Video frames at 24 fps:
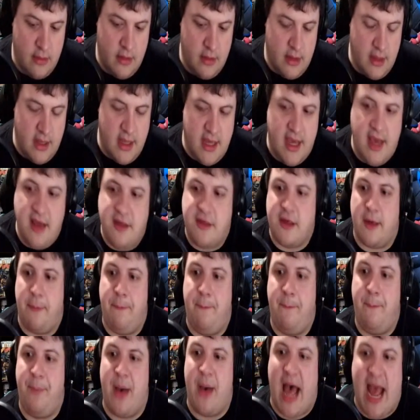He's a
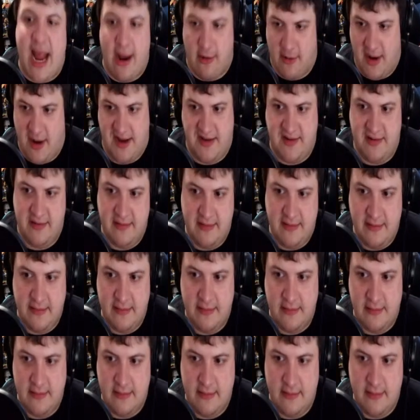pirate.
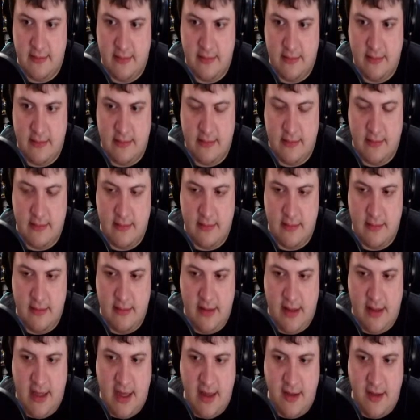
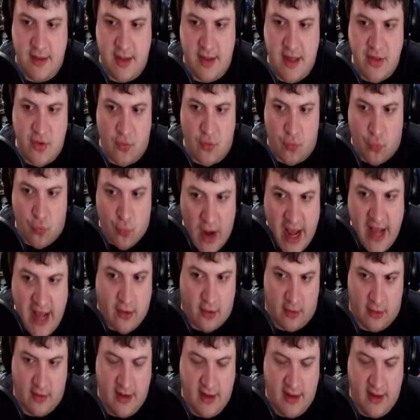He's a raider.